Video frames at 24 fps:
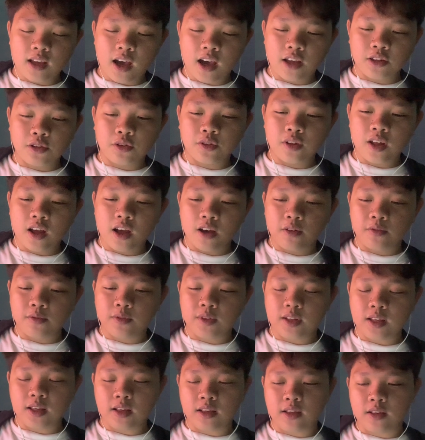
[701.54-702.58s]
I don't have
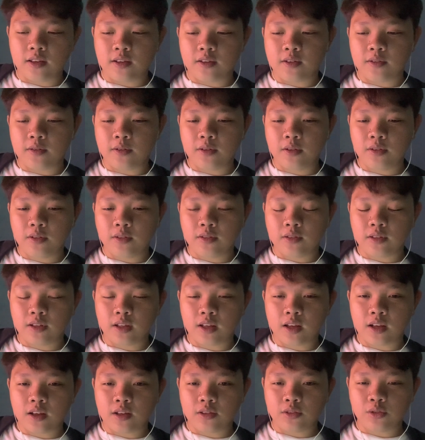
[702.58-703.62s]

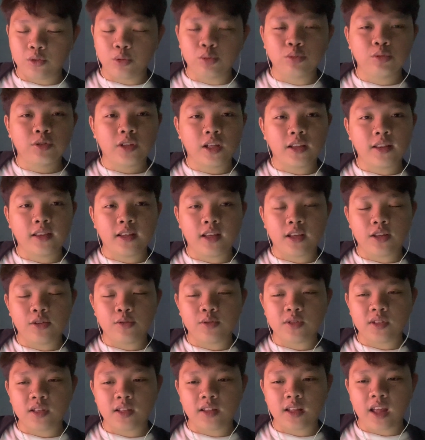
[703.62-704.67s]
the tool that they
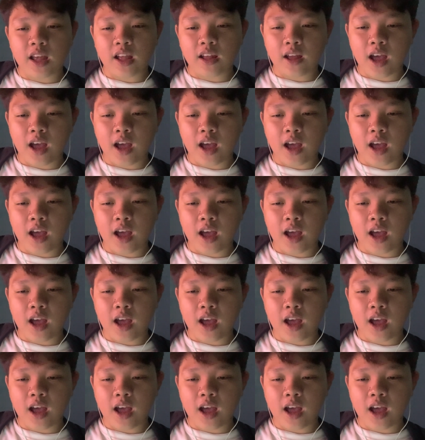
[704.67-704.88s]
use in